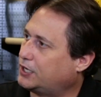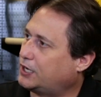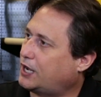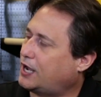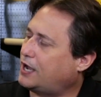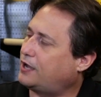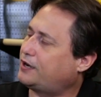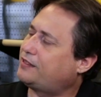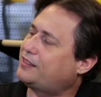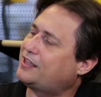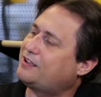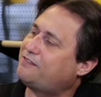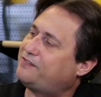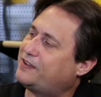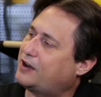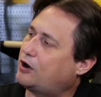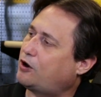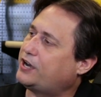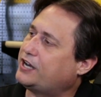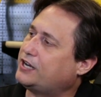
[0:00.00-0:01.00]
how do they
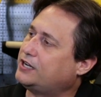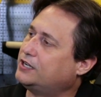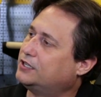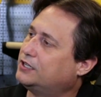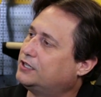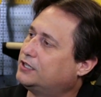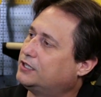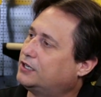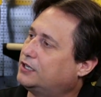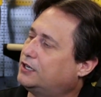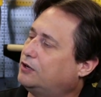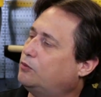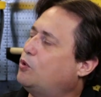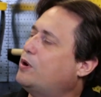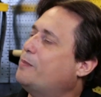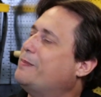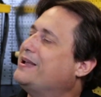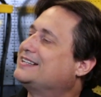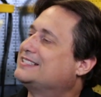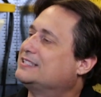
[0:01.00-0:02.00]
vary and
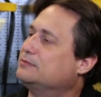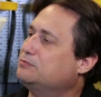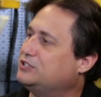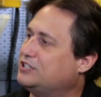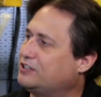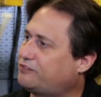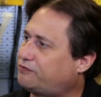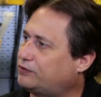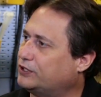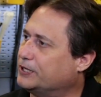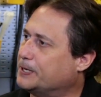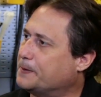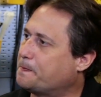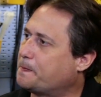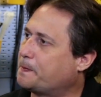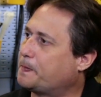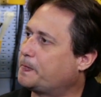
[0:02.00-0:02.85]
what makes them different